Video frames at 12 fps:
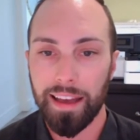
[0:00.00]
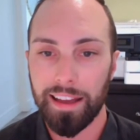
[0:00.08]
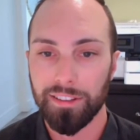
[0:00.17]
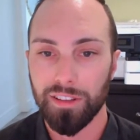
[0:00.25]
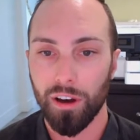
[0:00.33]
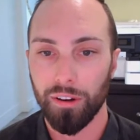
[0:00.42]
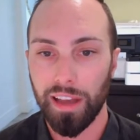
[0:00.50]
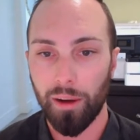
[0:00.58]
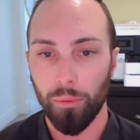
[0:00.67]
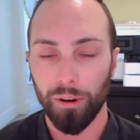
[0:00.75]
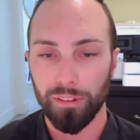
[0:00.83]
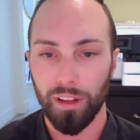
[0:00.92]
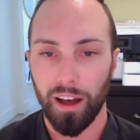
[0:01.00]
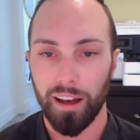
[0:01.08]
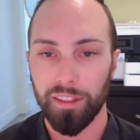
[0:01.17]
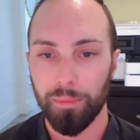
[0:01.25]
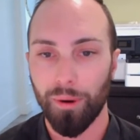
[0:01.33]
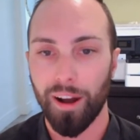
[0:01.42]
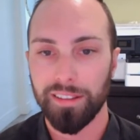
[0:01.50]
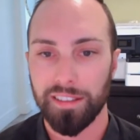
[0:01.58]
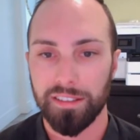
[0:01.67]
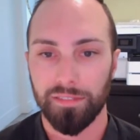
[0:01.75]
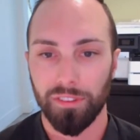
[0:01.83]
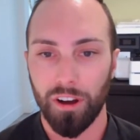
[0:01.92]
And so, yeah, we're in the
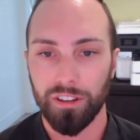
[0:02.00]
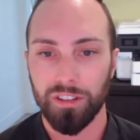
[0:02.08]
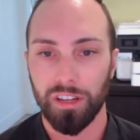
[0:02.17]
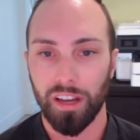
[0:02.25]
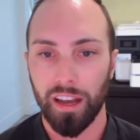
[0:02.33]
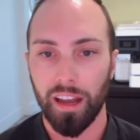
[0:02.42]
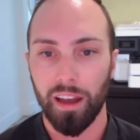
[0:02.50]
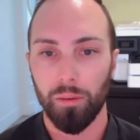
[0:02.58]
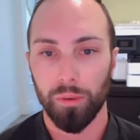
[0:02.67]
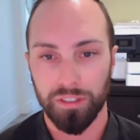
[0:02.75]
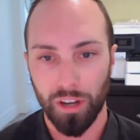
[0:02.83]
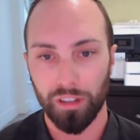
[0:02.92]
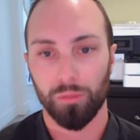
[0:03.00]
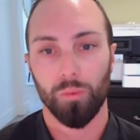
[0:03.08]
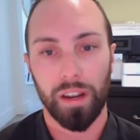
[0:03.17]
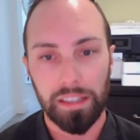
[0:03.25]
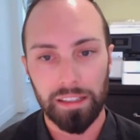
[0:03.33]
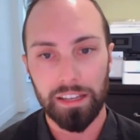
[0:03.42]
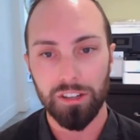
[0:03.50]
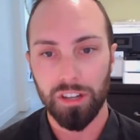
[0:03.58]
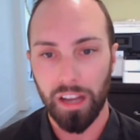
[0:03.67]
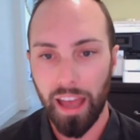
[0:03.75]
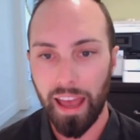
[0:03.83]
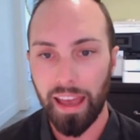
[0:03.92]
process of launching what's called a
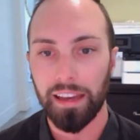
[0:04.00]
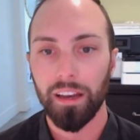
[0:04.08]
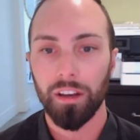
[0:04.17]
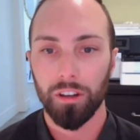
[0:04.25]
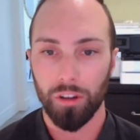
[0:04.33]
Regulation A